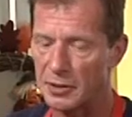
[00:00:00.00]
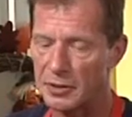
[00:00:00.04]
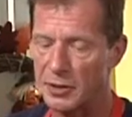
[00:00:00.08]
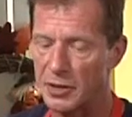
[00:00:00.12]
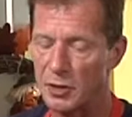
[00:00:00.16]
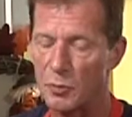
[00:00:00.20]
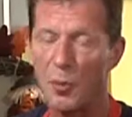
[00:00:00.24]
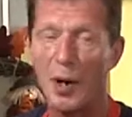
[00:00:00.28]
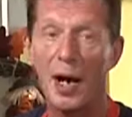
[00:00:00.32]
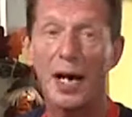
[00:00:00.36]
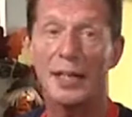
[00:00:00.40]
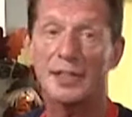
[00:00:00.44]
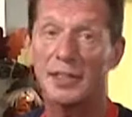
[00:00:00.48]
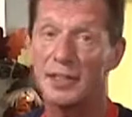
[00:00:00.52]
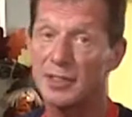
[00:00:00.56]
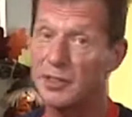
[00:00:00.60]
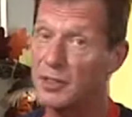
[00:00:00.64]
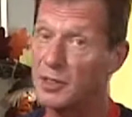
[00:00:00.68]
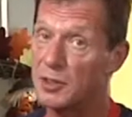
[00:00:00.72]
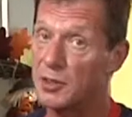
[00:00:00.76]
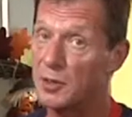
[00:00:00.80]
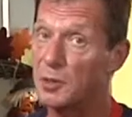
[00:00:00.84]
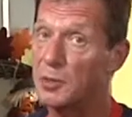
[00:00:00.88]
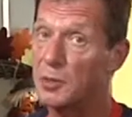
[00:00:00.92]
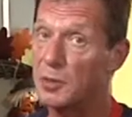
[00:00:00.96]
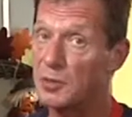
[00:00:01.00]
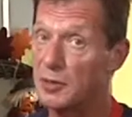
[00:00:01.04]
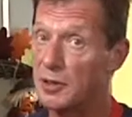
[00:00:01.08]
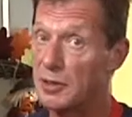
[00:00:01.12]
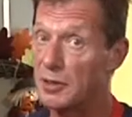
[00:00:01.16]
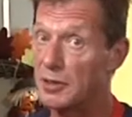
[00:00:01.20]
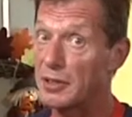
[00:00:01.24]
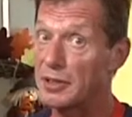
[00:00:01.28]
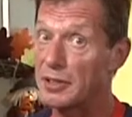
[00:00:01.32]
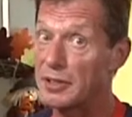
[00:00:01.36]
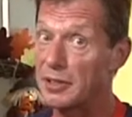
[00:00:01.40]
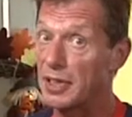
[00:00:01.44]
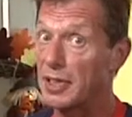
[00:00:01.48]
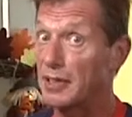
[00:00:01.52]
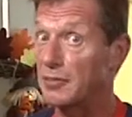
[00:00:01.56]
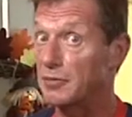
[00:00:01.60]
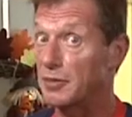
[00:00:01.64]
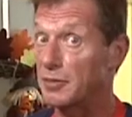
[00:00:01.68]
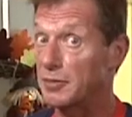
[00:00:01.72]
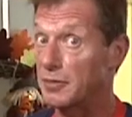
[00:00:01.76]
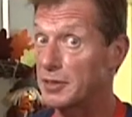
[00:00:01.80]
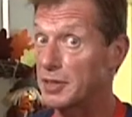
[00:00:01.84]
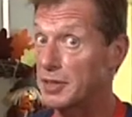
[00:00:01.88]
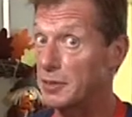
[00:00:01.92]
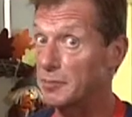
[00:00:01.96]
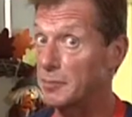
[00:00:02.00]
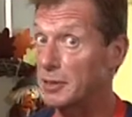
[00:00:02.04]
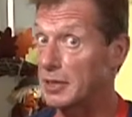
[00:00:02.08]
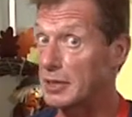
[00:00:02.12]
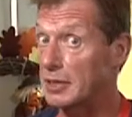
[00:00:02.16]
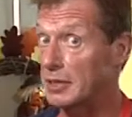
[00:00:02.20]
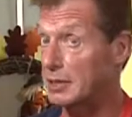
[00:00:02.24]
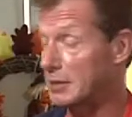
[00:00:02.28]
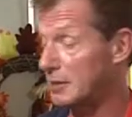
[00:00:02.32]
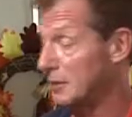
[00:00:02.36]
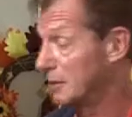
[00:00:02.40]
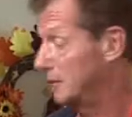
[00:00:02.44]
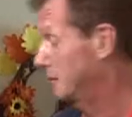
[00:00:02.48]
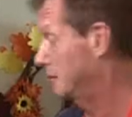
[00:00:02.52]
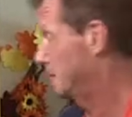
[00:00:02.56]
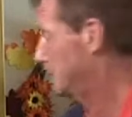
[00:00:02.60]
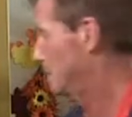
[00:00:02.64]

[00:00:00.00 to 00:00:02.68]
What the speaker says: So you want this to cool for a good 10-15 minutes.